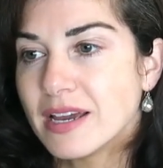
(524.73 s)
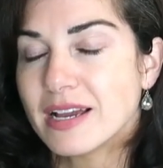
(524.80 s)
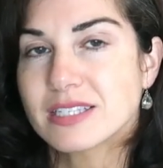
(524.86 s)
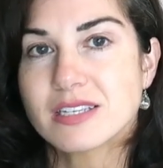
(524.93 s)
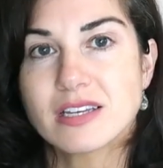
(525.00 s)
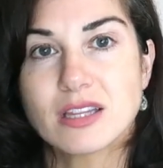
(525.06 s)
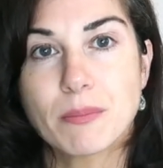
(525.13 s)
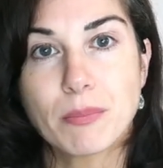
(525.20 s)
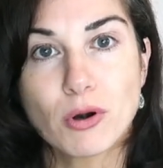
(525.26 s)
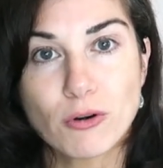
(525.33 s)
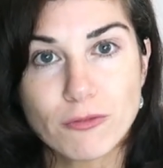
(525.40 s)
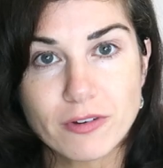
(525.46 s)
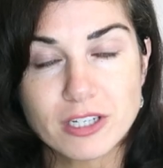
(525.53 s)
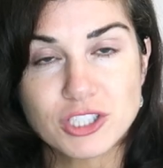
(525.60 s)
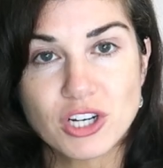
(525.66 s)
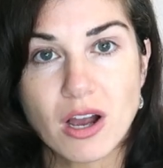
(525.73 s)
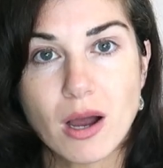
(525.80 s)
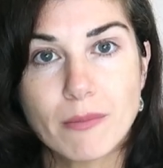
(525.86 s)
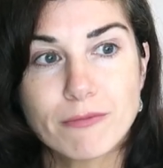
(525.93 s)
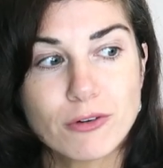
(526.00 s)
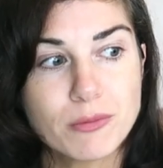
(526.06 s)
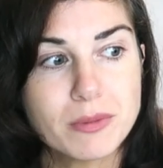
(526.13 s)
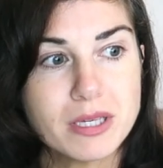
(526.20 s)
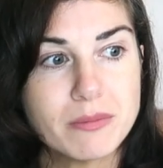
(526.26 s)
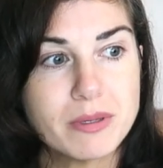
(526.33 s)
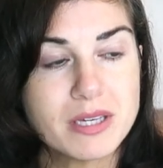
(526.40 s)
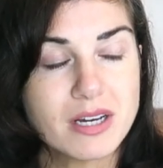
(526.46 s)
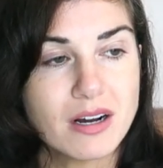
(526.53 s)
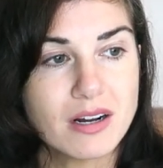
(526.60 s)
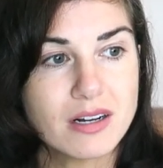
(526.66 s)
It's like the perfect job for me
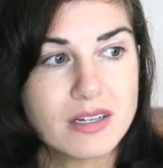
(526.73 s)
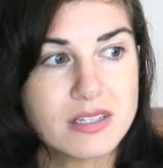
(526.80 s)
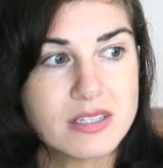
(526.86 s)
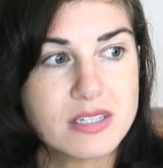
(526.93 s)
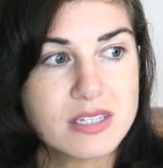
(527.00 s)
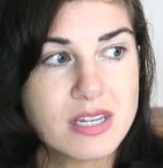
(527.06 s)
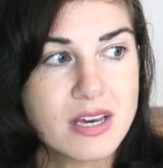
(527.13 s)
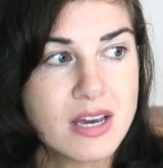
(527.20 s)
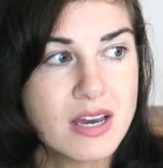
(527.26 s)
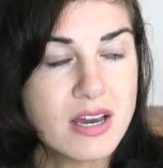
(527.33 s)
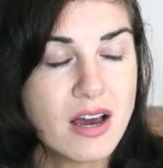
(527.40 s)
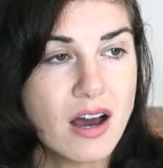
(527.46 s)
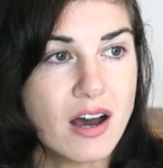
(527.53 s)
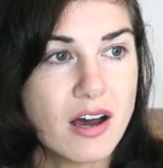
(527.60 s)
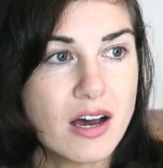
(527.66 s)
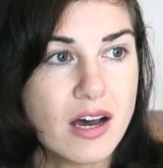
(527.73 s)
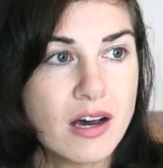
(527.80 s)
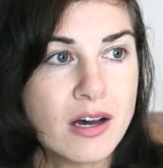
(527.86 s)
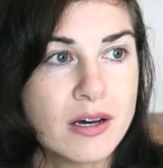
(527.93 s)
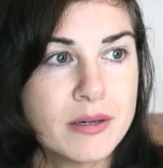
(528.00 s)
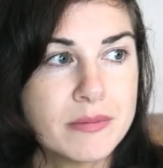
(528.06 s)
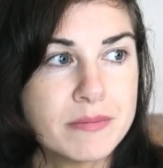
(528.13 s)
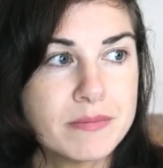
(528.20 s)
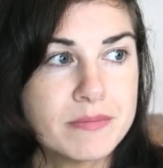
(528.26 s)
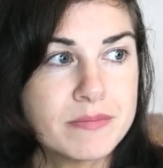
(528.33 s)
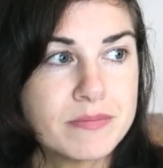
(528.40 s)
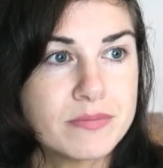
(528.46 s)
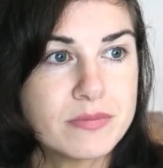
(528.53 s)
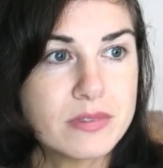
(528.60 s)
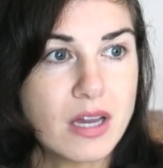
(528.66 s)
because um,
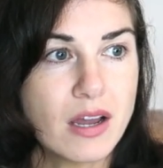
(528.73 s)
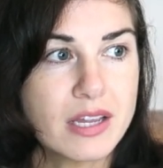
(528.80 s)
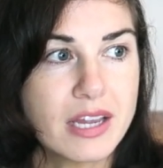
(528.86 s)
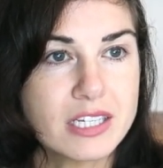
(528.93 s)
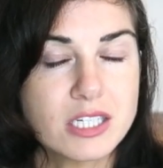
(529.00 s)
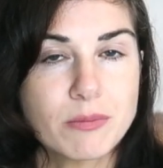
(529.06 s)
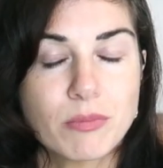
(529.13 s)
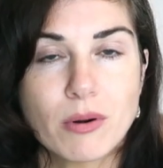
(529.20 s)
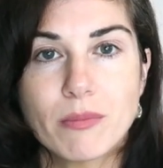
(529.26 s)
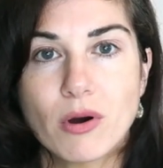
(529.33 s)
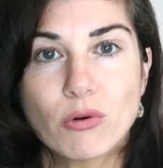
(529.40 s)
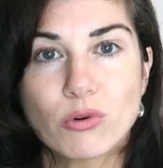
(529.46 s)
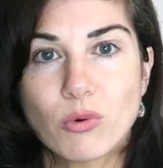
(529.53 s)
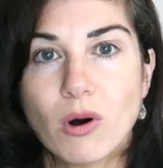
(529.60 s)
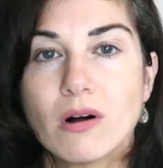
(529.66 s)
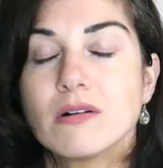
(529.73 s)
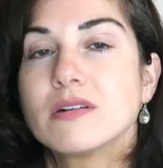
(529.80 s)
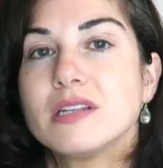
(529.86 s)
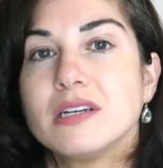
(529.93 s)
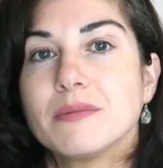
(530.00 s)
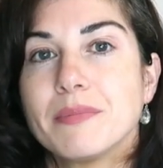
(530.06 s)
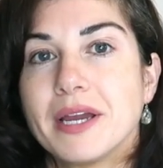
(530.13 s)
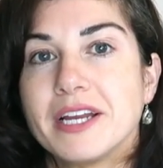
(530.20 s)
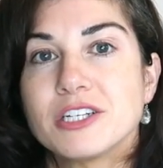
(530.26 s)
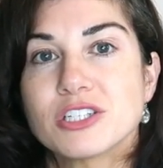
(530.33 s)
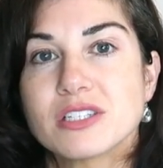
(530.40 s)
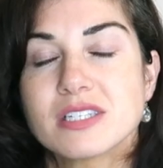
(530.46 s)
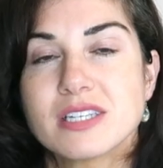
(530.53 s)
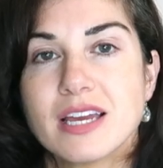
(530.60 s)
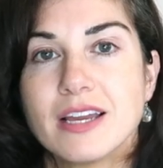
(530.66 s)
I get to promote quality and
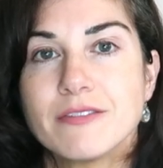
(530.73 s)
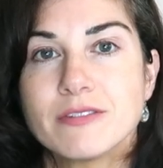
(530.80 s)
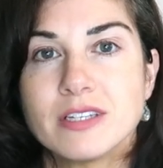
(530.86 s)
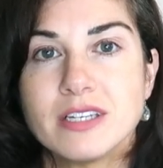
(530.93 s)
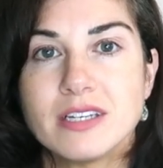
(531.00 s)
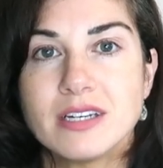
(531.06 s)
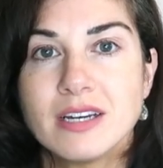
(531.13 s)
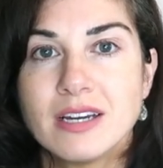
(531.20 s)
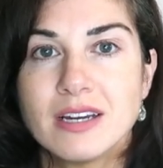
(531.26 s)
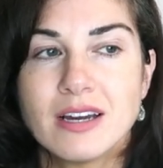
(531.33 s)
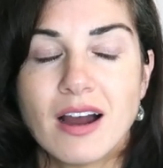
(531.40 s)
patient safety.